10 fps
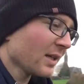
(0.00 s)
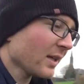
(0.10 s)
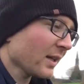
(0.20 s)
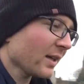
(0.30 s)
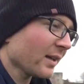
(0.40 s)

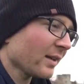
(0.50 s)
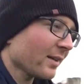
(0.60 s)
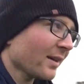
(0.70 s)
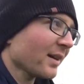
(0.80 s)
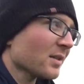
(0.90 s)
and
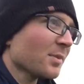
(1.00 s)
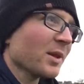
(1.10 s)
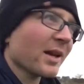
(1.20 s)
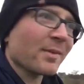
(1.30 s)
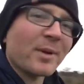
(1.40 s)
I hate to be
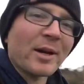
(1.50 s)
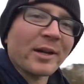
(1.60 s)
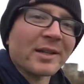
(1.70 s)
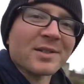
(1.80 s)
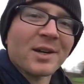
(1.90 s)
that
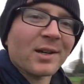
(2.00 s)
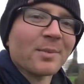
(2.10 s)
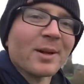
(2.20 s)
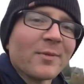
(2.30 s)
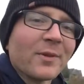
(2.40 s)
American talking
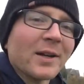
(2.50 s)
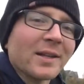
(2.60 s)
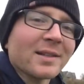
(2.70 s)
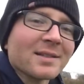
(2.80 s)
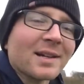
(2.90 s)
about
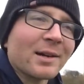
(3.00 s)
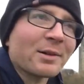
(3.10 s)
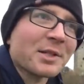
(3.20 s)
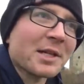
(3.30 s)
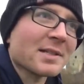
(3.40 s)
finding his
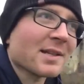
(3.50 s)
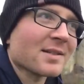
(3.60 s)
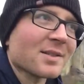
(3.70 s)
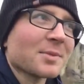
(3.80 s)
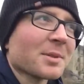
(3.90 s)
Irish
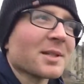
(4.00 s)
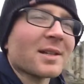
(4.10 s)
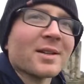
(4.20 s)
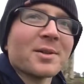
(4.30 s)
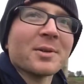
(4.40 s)
ancestors, because I
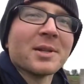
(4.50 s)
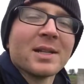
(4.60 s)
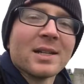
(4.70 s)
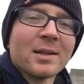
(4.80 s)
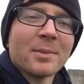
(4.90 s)
know
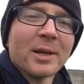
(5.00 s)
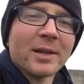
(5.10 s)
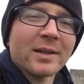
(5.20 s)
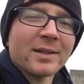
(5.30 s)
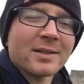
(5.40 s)
in
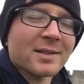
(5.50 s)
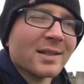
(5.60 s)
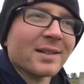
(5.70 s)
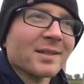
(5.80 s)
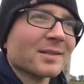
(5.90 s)
America it's
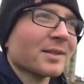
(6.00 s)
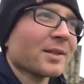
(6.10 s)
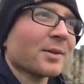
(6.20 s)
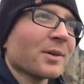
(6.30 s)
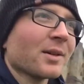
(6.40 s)
like, you
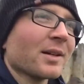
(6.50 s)
know,